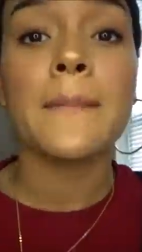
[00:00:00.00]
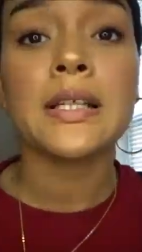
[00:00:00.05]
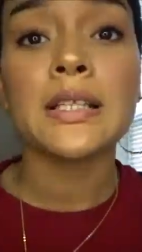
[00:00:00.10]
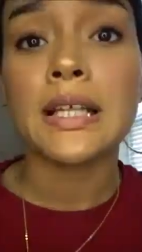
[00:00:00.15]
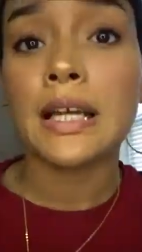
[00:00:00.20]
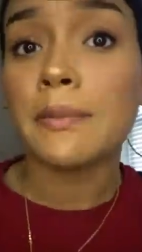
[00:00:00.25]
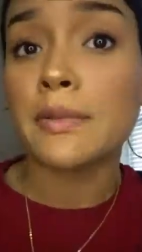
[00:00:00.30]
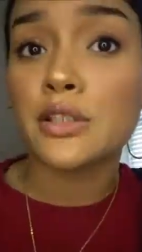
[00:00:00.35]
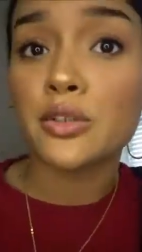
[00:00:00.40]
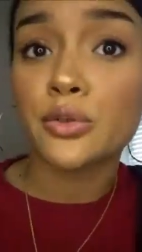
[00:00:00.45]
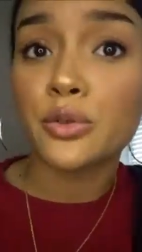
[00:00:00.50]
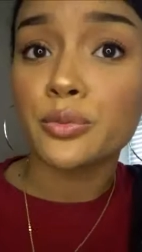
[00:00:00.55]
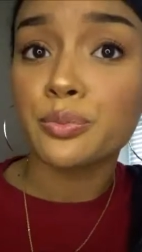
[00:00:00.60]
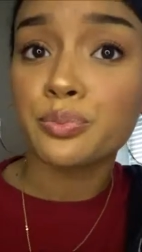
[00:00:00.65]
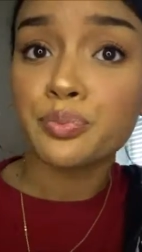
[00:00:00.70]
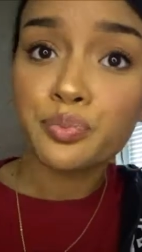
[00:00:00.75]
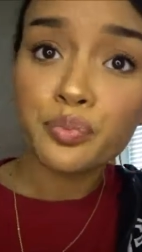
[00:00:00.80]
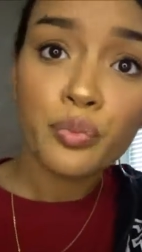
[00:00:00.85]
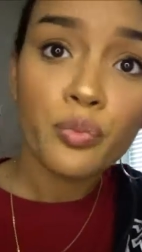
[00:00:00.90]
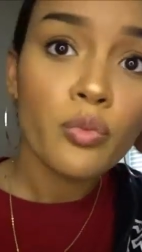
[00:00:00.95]
i'm in diamond's room
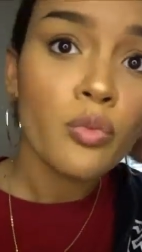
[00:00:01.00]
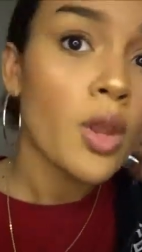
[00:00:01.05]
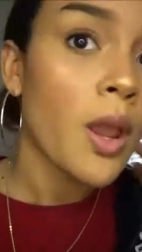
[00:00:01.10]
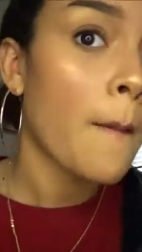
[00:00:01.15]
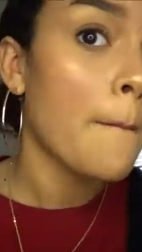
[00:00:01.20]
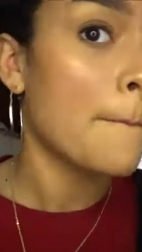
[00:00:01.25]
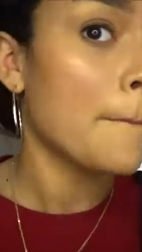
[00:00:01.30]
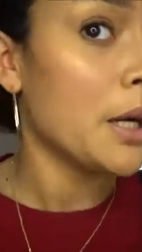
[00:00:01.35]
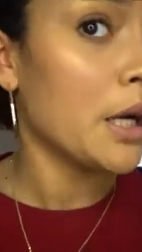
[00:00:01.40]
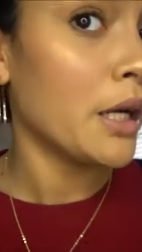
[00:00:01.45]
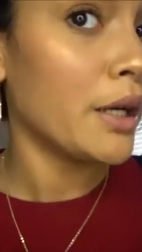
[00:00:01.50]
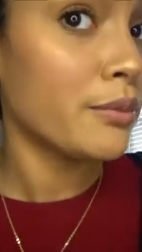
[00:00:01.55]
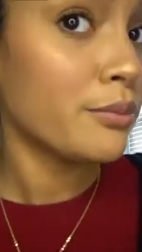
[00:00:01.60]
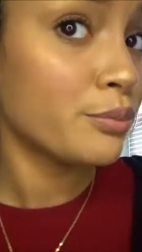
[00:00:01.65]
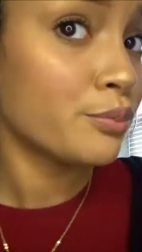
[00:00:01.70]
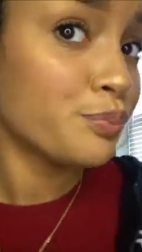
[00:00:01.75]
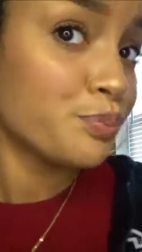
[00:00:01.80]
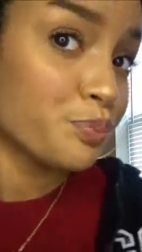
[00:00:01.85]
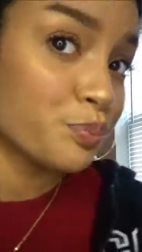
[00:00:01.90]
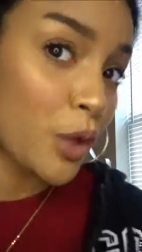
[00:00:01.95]
but
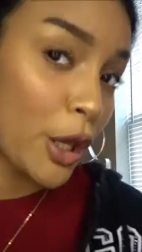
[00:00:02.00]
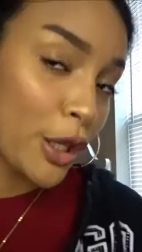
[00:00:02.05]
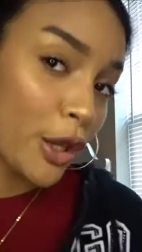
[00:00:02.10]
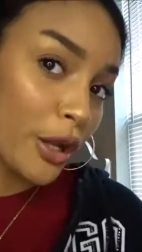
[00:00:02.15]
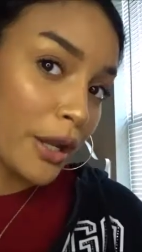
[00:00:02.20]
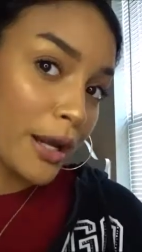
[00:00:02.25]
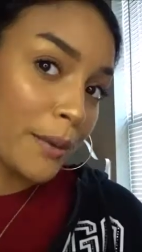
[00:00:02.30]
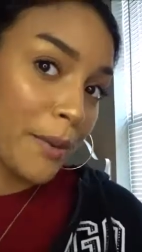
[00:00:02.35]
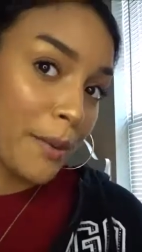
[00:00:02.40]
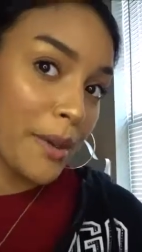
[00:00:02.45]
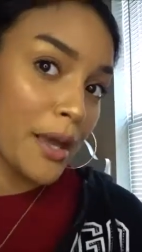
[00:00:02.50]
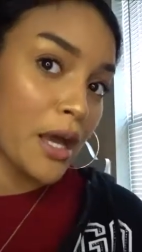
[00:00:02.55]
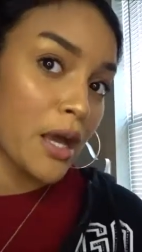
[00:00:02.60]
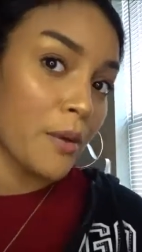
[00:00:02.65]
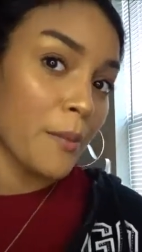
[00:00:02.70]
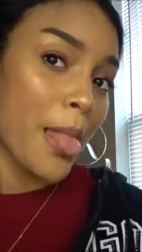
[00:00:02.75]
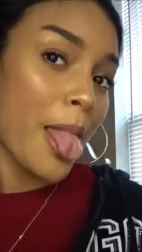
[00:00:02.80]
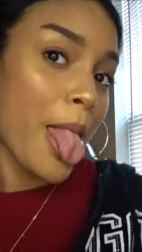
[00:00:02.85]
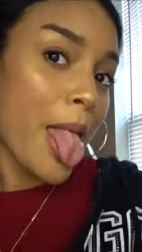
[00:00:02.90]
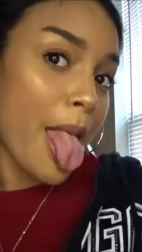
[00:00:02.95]
y'all like my
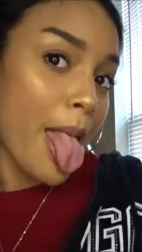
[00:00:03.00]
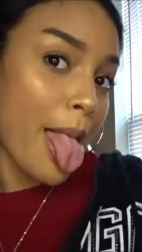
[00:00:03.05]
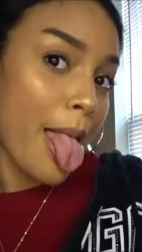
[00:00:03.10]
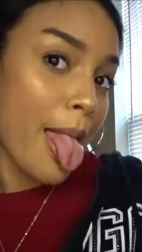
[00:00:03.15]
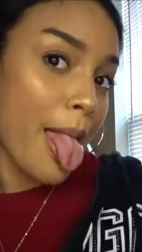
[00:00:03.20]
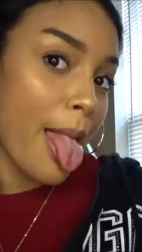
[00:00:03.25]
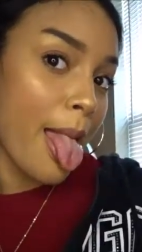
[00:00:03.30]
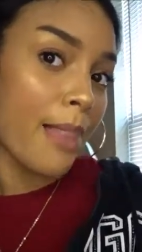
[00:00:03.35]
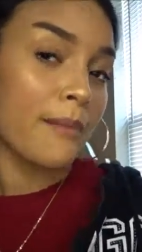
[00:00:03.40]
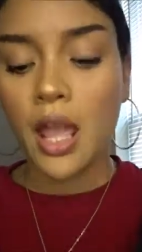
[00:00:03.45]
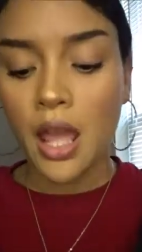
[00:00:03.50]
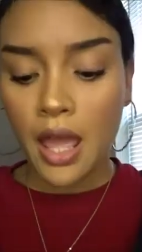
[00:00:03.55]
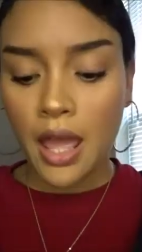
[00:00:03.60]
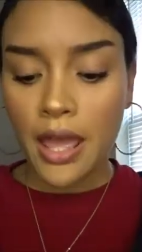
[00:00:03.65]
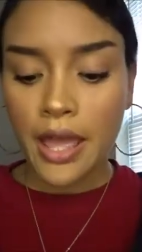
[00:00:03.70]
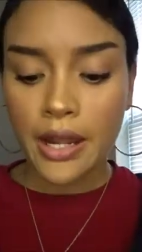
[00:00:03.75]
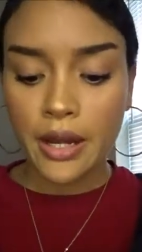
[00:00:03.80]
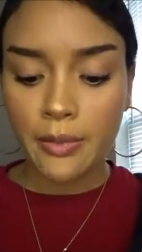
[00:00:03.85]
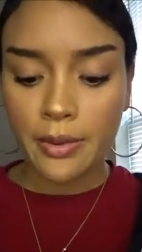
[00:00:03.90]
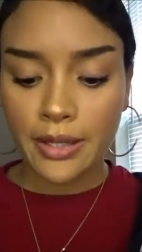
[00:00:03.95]
makeup
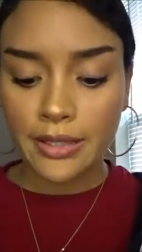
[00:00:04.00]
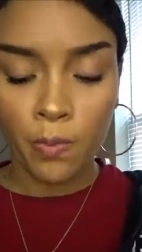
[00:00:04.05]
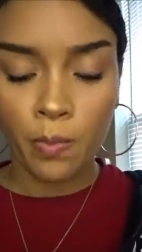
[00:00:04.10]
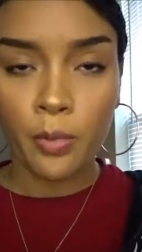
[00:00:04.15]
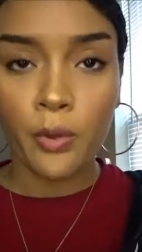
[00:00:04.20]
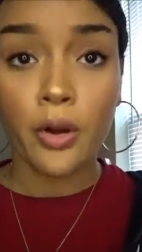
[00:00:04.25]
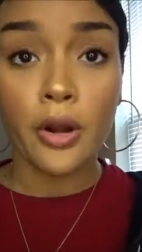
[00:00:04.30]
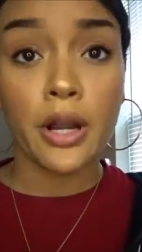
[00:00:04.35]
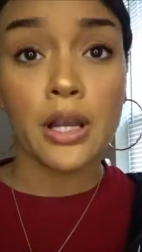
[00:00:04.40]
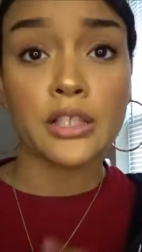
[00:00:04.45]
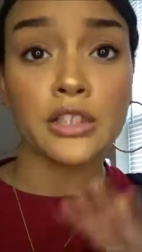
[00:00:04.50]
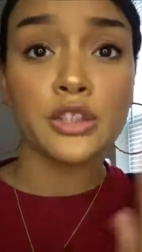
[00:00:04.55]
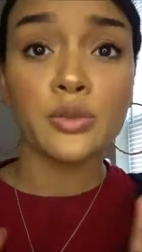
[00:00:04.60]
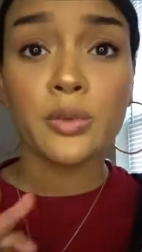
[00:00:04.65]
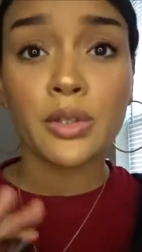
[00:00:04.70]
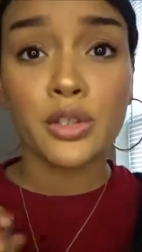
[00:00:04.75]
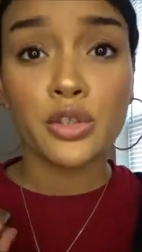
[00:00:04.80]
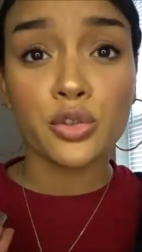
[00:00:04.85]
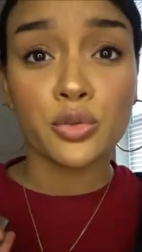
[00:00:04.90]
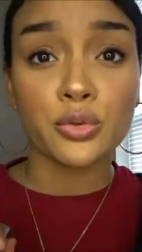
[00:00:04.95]
anyways all right i just
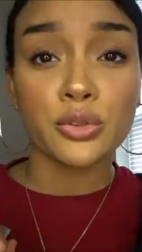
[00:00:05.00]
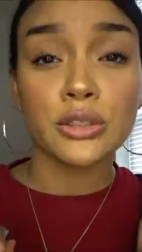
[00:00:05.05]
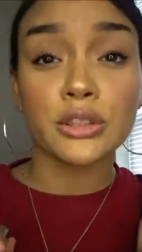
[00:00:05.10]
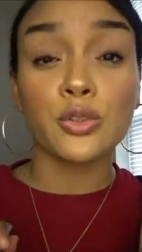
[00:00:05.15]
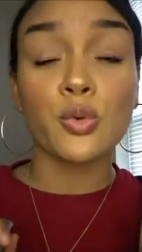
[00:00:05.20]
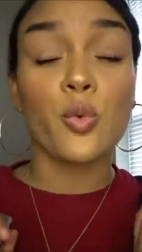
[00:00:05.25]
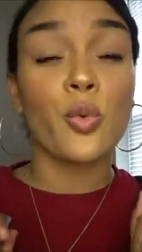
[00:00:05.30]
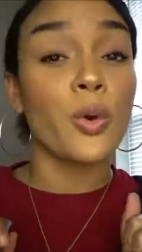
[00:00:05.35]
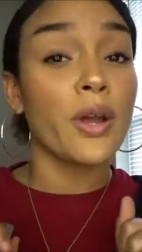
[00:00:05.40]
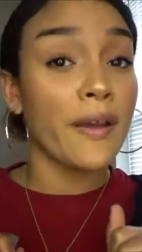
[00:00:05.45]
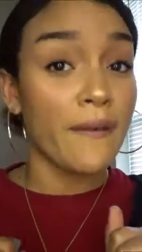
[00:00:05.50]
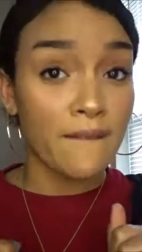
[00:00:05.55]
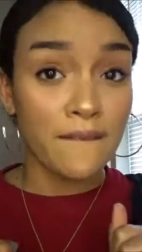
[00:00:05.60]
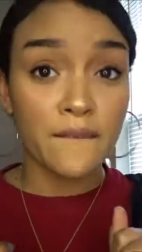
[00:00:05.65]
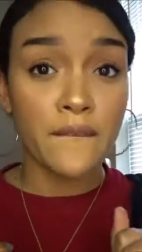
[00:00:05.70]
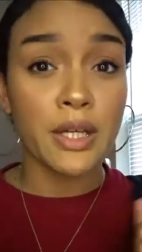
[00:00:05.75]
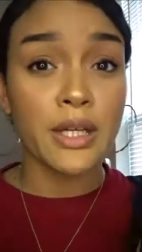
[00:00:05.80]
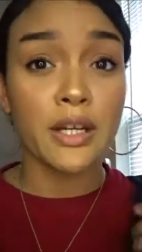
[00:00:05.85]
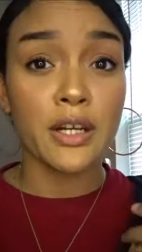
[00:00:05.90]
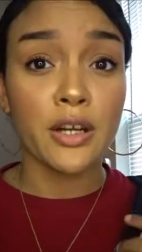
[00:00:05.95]
want to do this quick
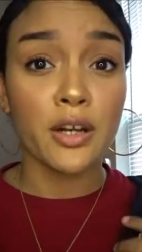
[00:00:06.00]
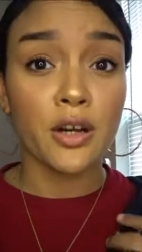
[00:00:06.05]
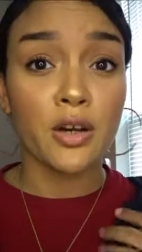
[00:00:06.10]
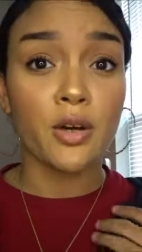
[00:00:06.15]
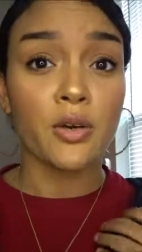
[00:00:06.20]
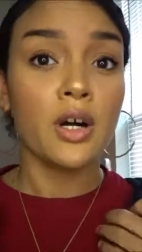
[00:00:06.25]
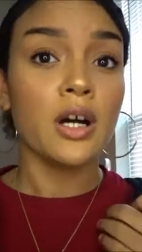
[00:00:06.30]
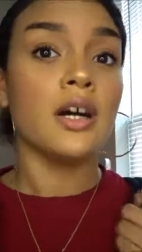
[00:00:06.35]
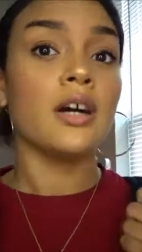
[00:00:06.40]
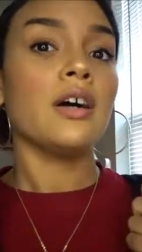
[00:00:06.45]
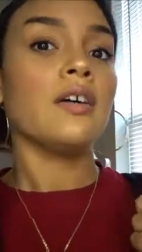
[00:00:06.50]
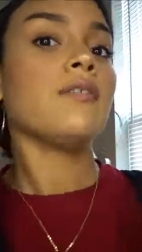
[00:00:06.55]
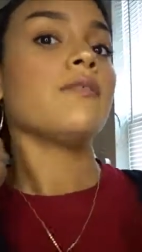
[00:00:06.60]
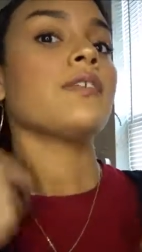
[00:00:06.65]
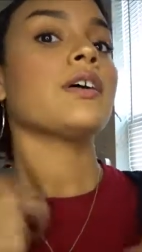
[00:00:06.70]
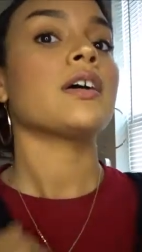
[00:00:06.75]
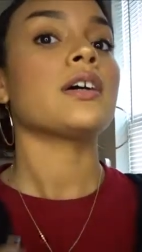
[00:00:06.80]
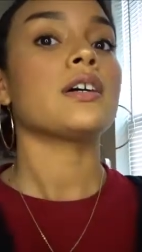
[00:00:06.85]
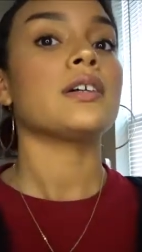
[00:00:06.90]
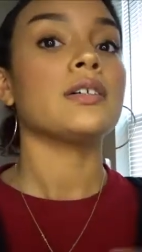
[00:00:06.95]
video of
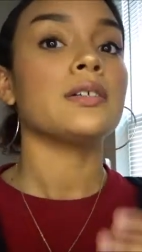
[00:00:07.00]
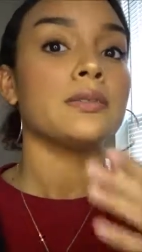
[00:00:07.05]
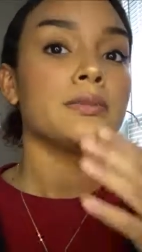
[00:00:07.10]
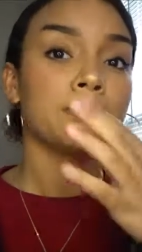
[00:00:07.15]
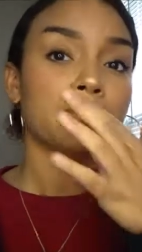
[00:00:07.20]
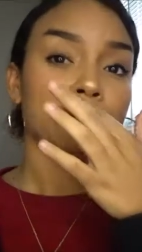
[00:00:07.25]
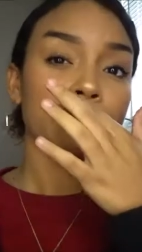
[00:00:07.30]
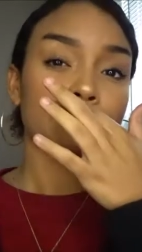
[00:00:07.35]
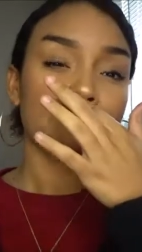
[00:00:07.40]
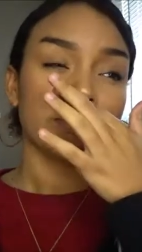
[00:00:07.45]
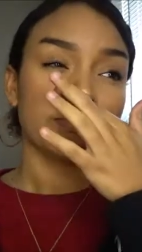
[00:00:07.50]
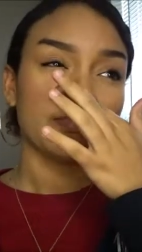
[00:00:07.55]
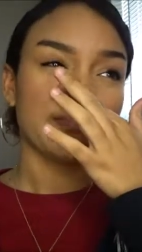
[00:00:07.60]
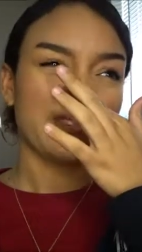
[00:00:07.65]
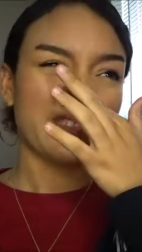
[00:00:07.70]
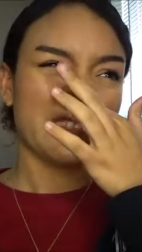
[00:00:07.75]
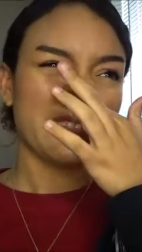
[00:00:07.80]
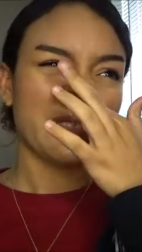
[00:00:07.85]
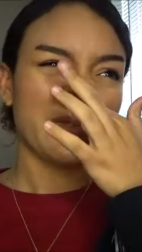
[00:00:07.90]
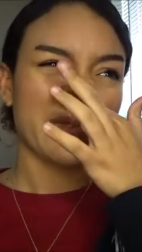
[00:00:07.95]
um
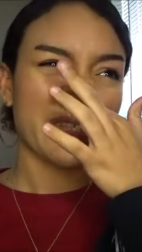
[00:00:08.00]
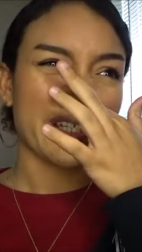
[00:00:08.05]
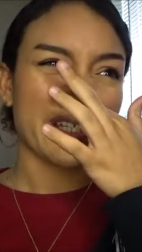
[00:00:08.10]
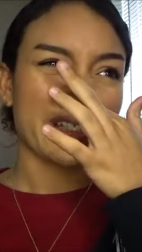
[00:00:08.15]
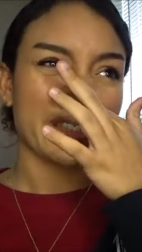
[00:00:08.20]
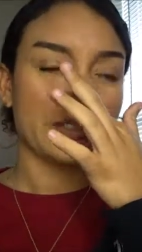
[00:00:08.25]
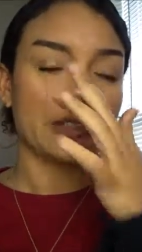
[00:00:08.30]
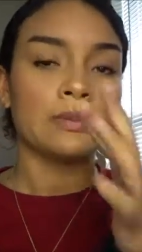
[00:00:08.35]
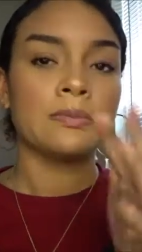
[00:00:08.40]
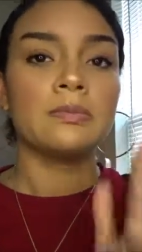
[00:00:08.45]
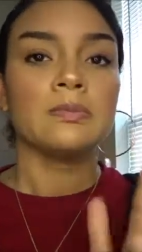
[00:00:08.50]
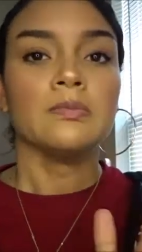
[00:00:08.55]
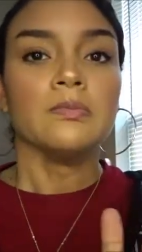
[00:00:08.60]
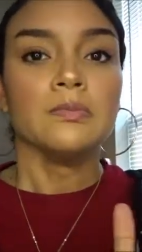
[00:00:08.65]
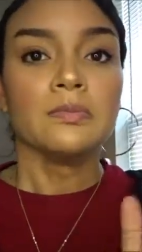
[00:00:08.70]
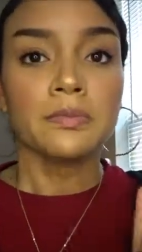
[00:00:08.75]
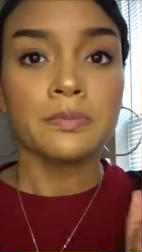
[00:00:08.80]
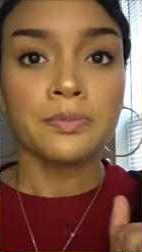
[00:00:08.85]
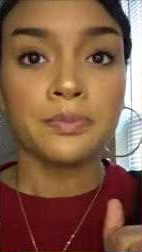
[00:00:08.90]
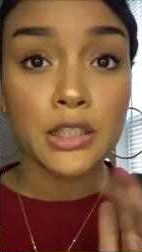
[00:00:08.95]
my nose
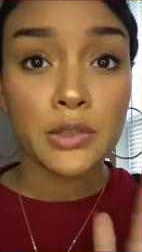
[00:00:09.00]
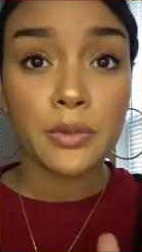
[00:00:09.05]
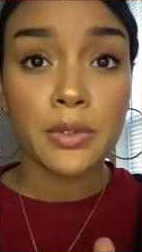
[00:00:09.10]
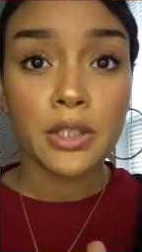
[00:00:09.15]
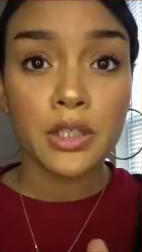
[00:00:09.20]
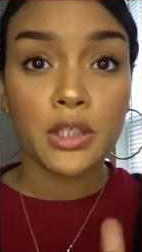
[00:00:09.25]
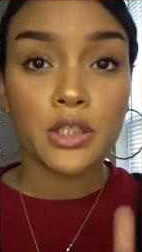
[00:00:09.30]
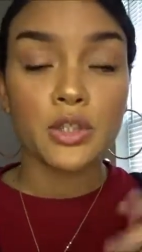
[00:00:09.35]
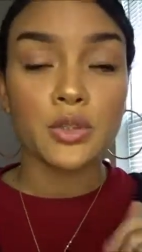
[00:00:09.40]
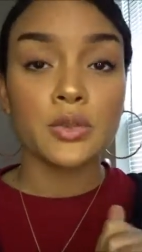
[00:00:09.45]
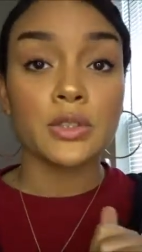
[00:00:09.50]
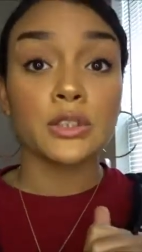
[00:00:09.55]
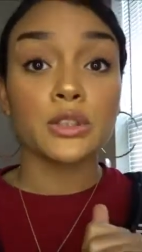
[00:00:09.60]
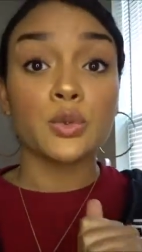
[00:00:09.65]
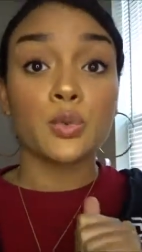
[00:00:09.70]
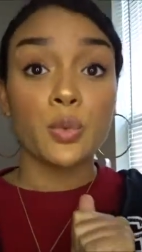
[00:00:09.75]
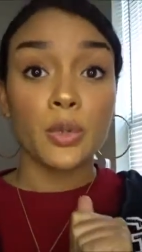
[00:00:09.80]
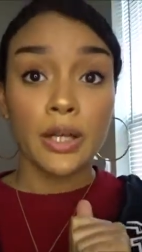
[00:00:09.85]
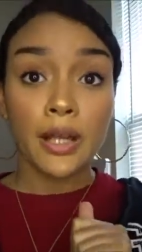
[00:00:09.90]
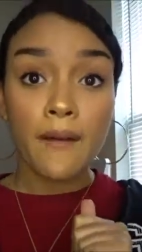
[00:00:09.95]
just wanted to do this
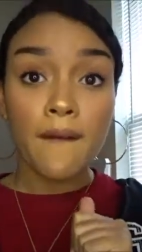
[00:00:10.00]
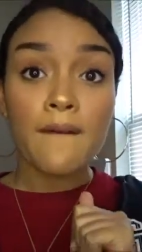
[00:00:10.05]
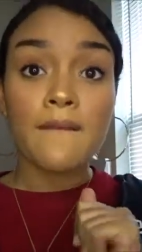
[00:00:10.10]
quick